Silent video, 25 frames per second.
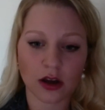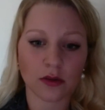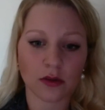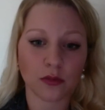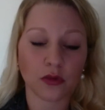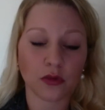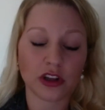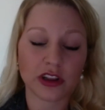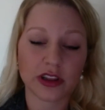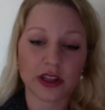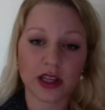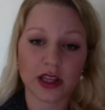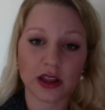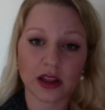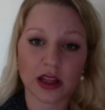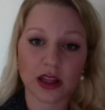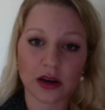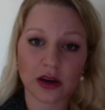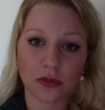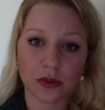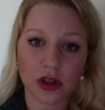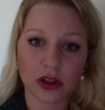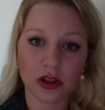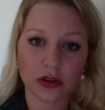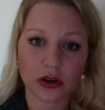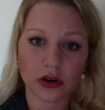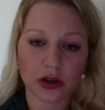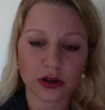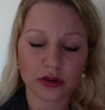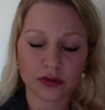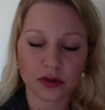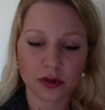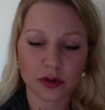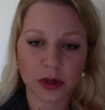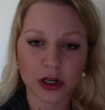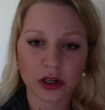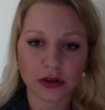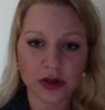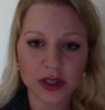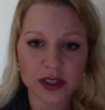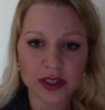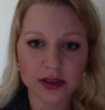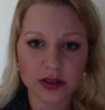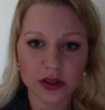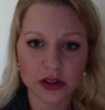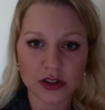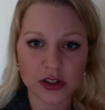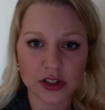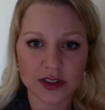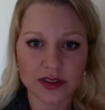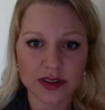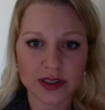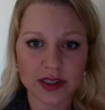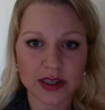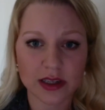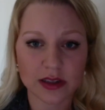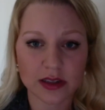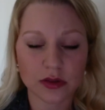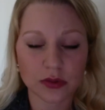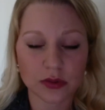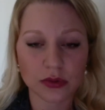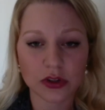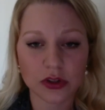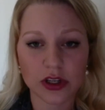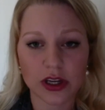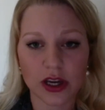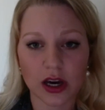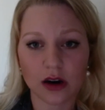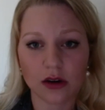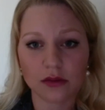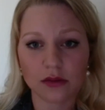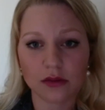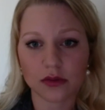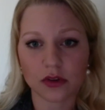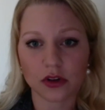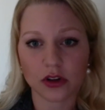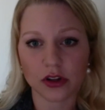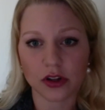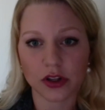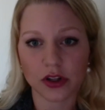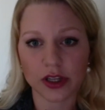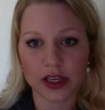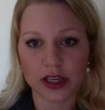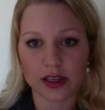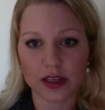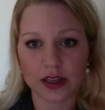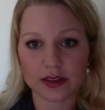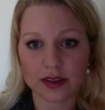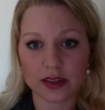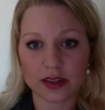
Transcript: One thing that we learned from our research is that it's really helpful is,